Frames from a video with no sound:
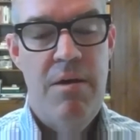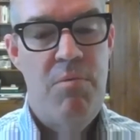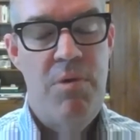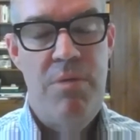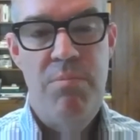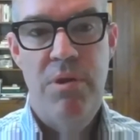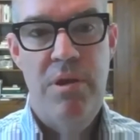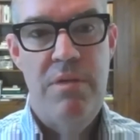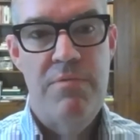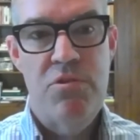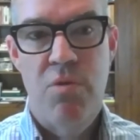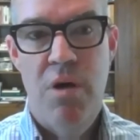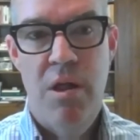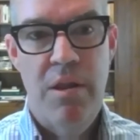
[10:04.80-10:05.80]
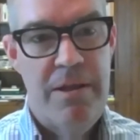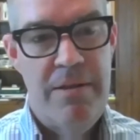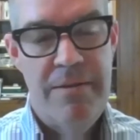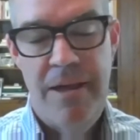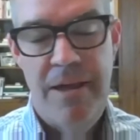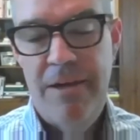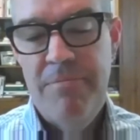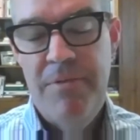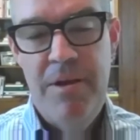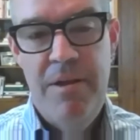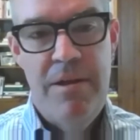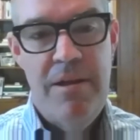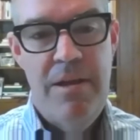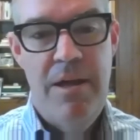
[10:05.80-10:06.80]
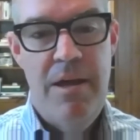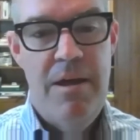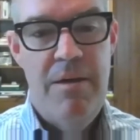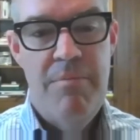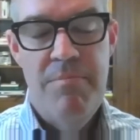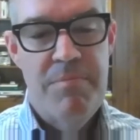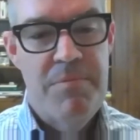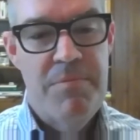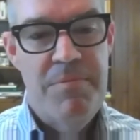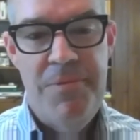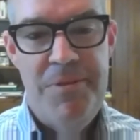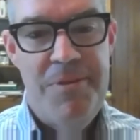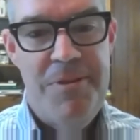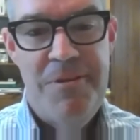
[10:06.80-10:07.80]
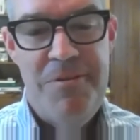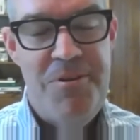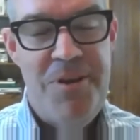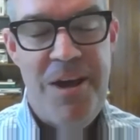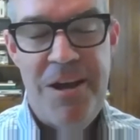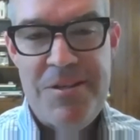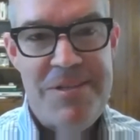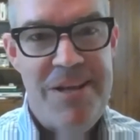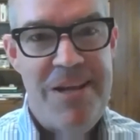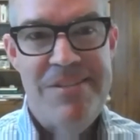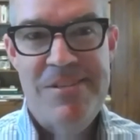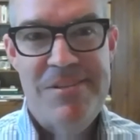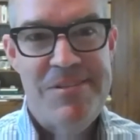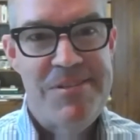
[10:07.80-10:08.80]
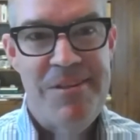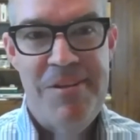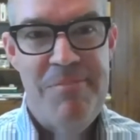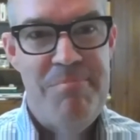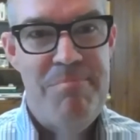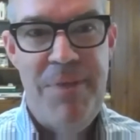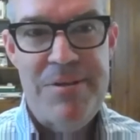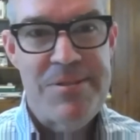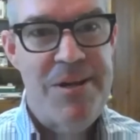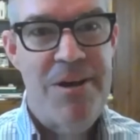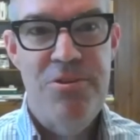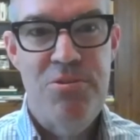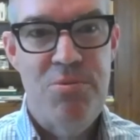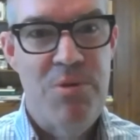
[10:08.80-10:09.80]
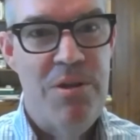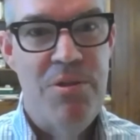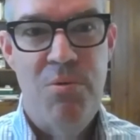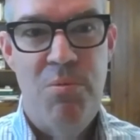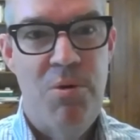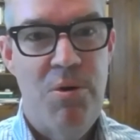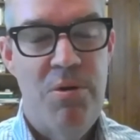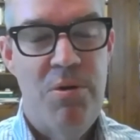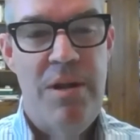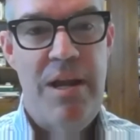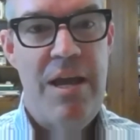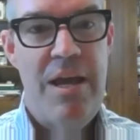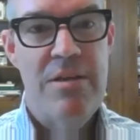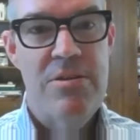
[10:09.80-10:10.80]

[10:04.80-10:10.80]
we believe strongly that the United States is the best country in the world and